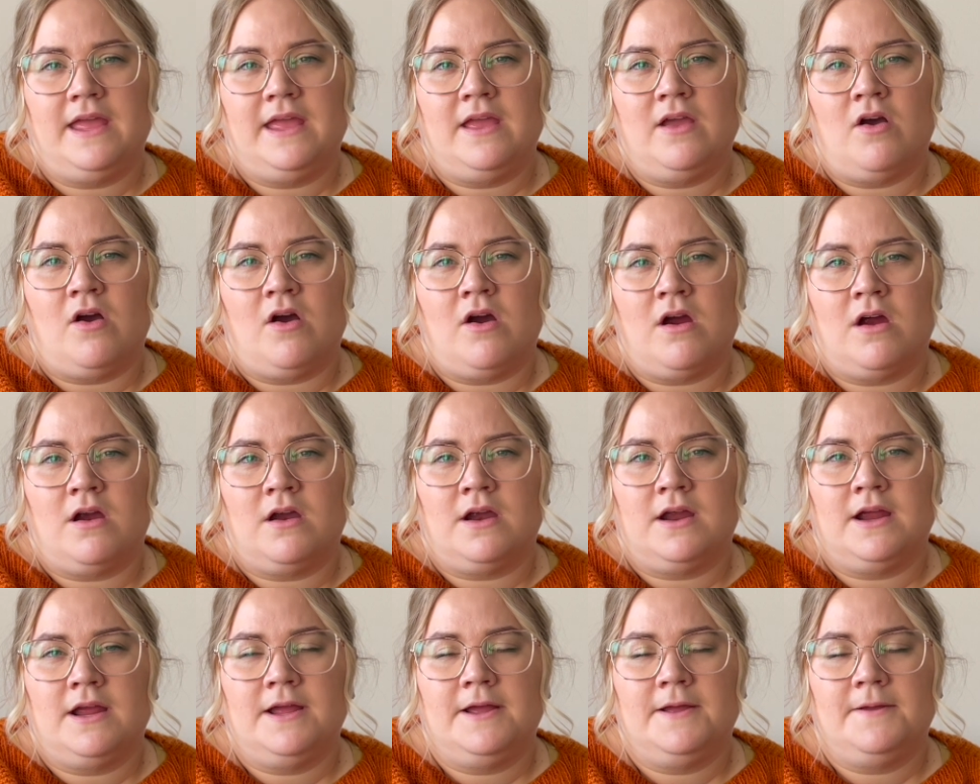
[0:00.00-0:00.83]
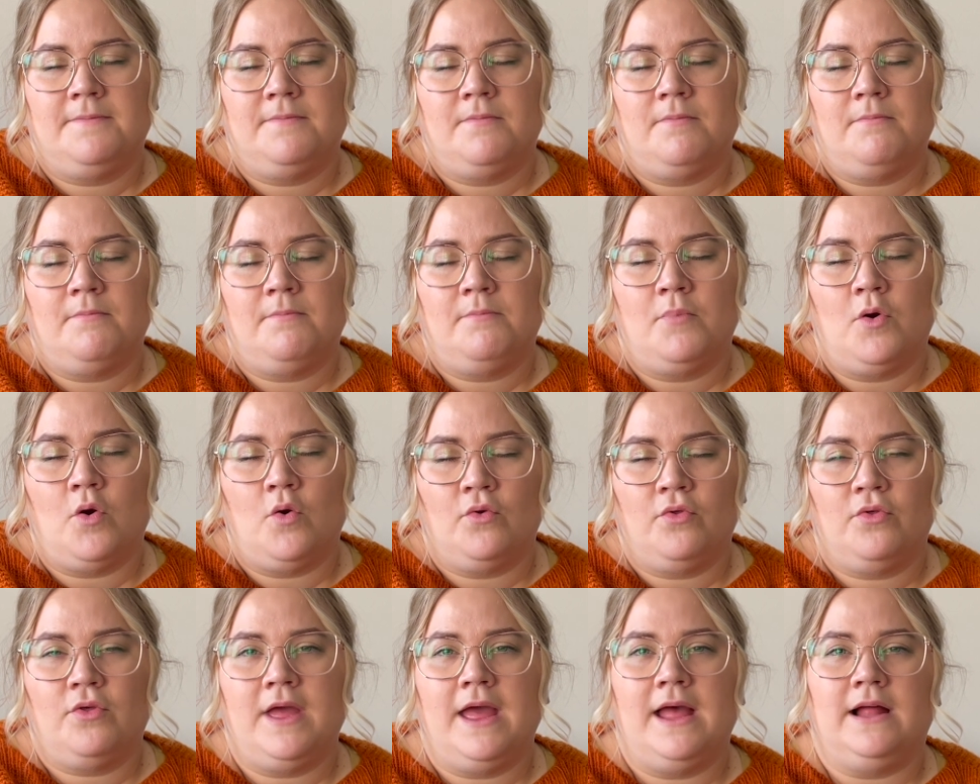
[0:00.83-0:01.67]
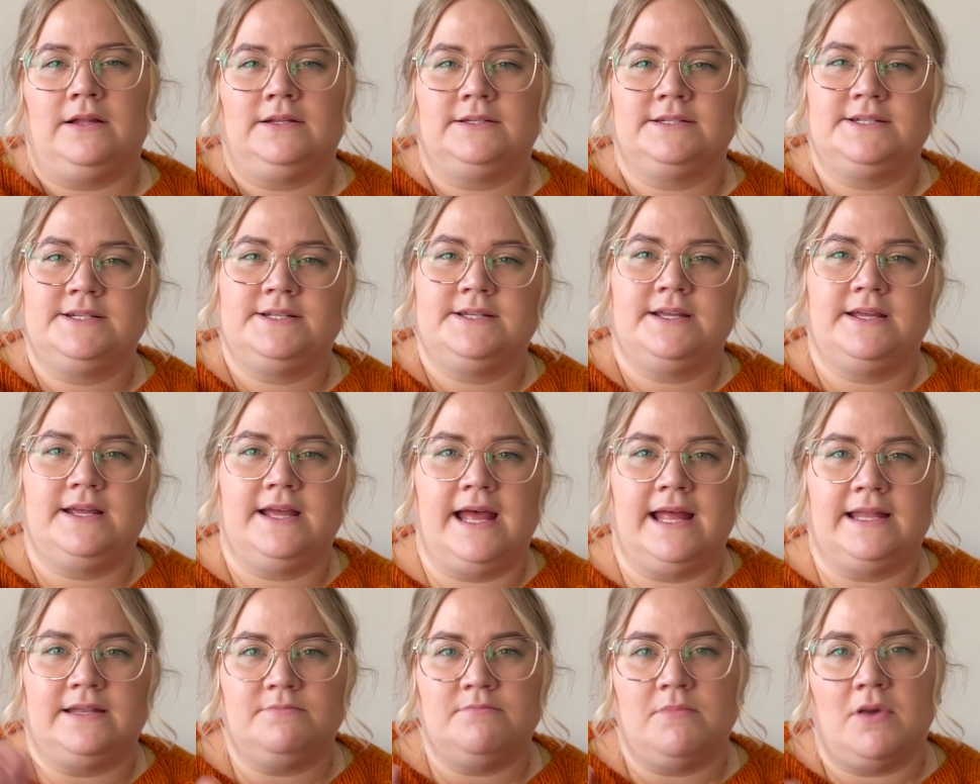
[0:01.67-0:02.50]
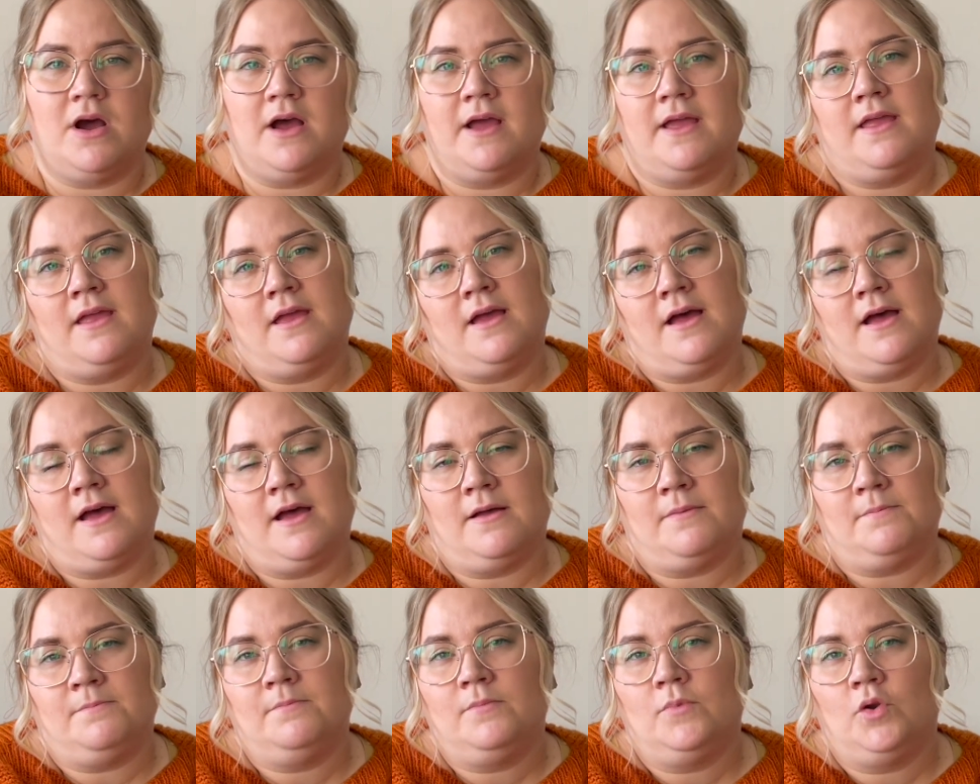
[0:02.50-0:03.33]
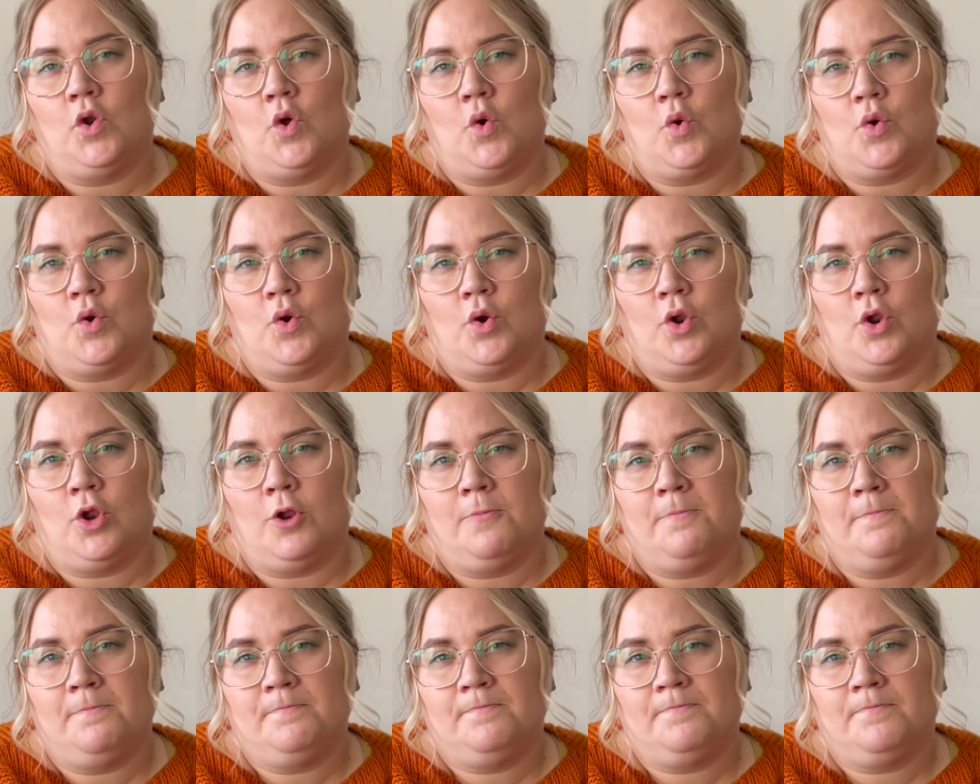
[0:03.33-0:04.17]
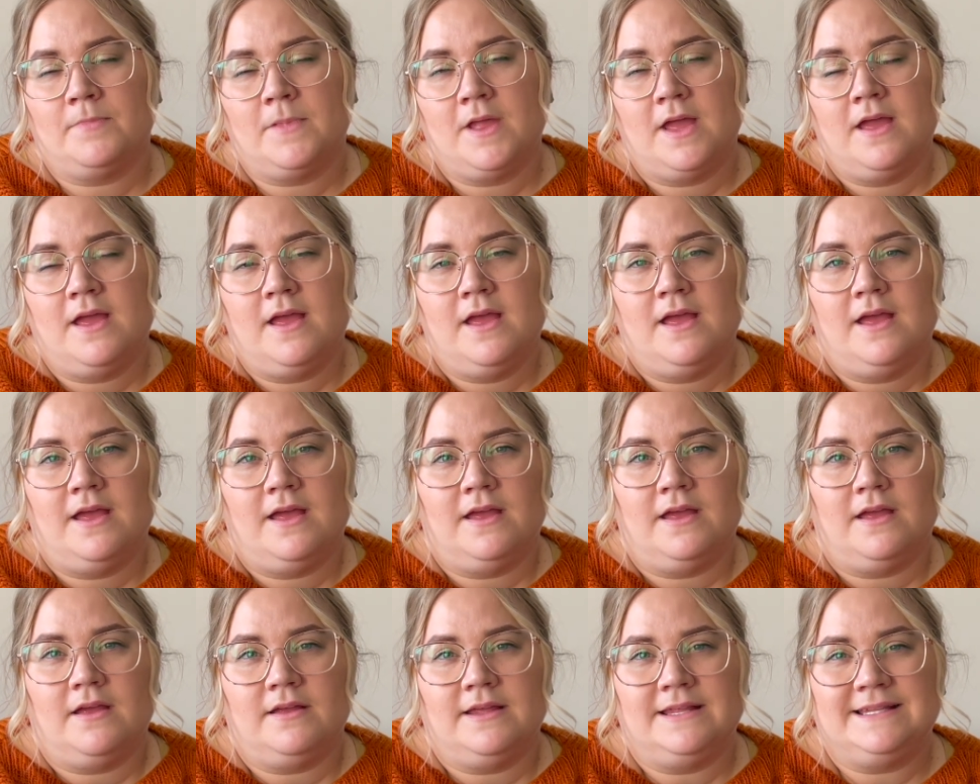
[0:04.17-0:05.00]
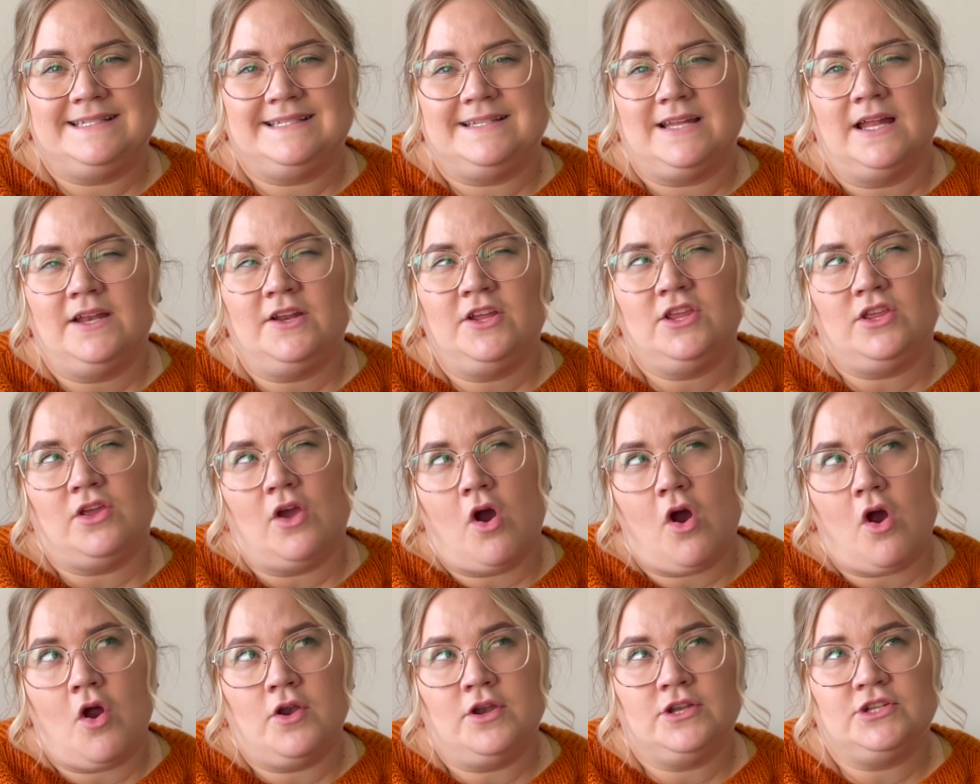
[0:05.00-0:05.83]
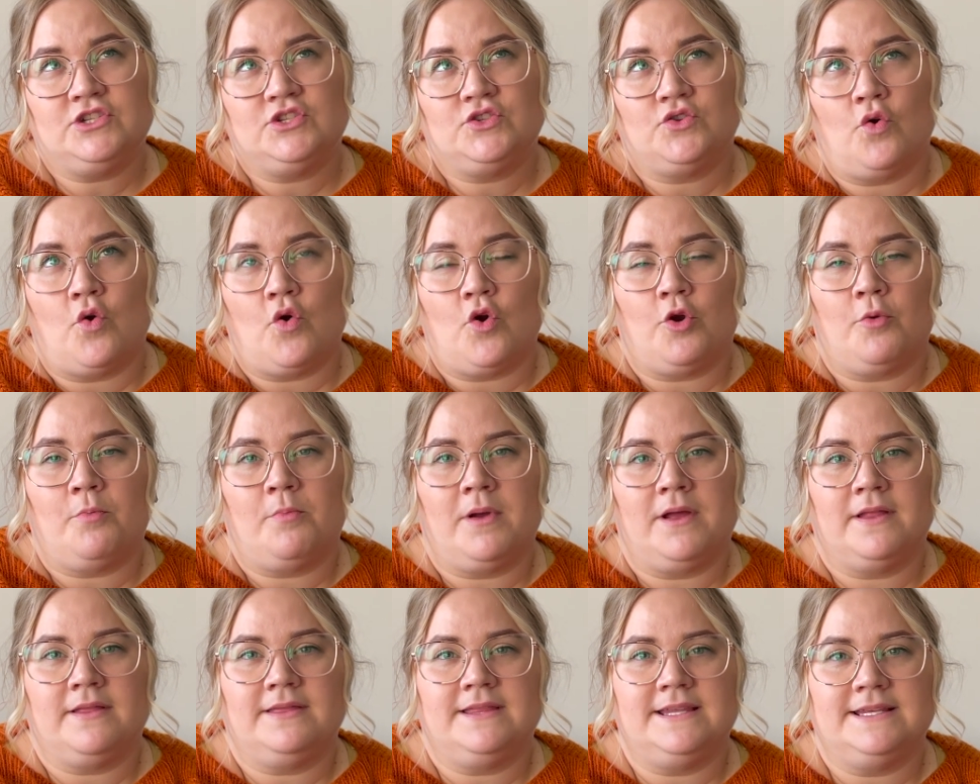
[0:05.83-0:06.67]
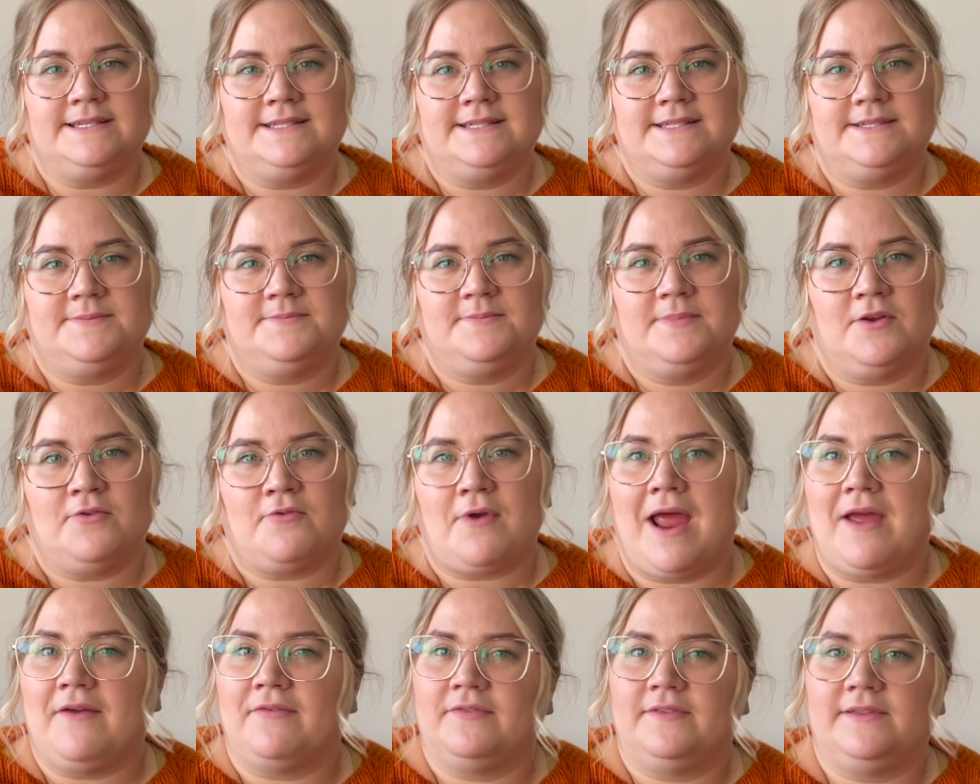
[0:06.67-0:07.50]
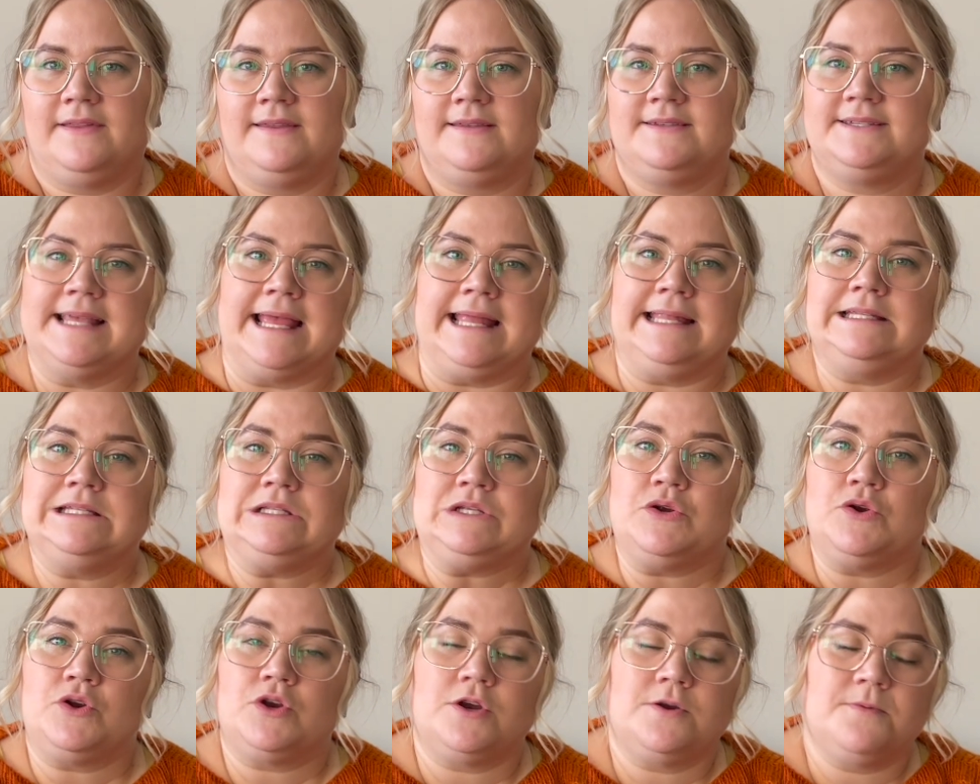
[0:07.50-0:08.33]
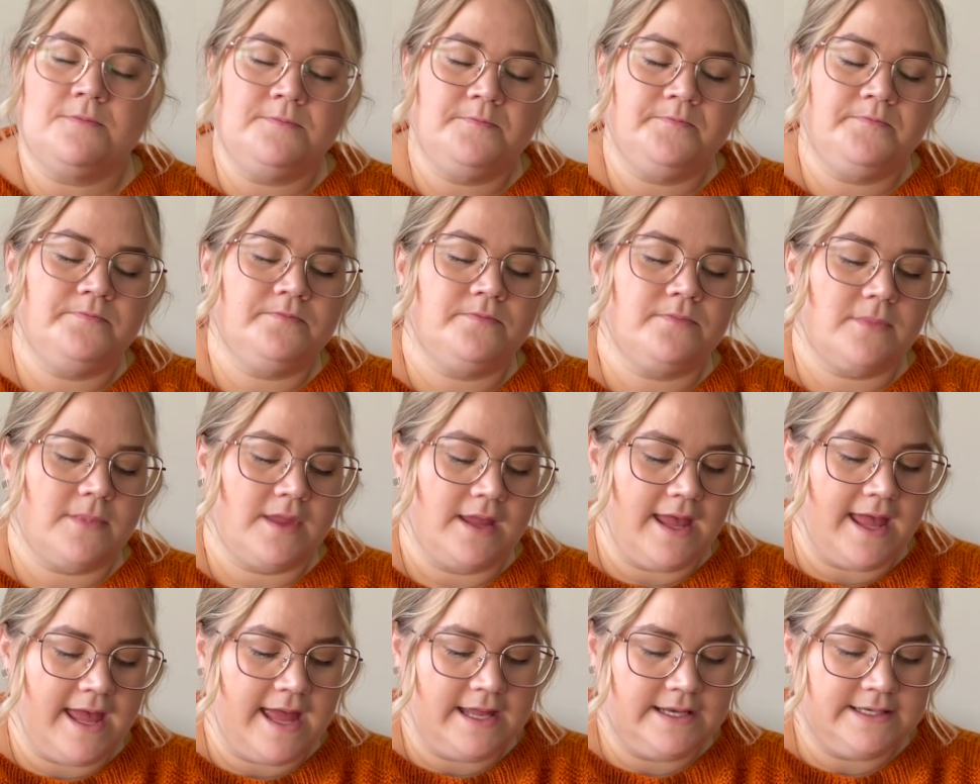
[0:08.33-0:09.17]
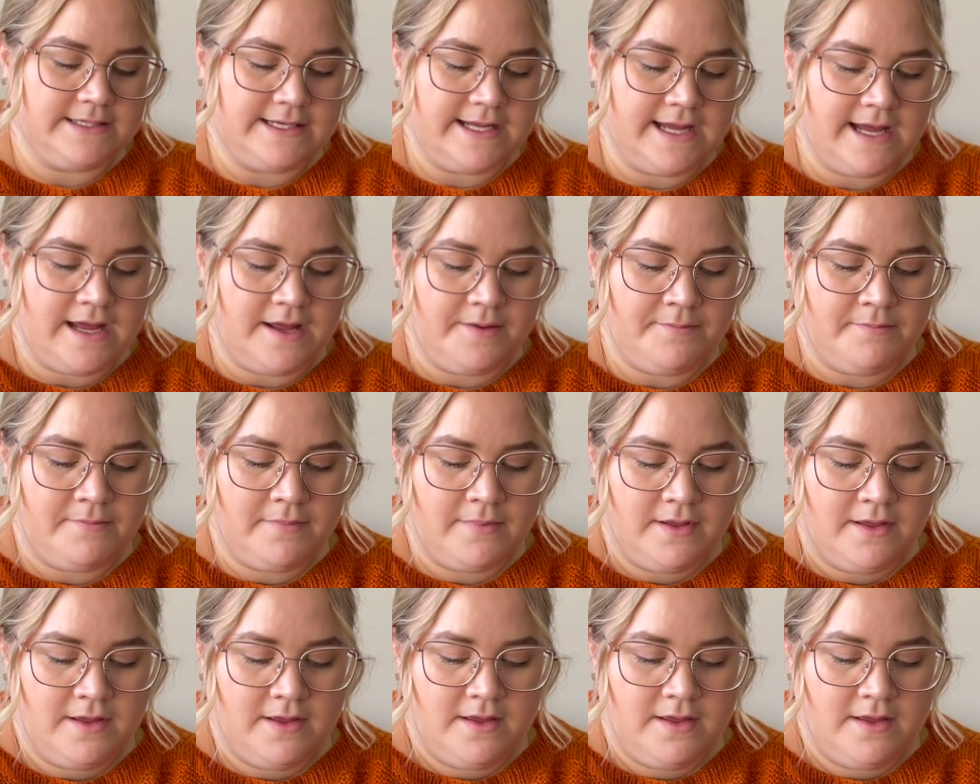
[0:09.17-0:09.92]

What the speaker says: are both held at my local, it's not a yarn store, but this craft center. And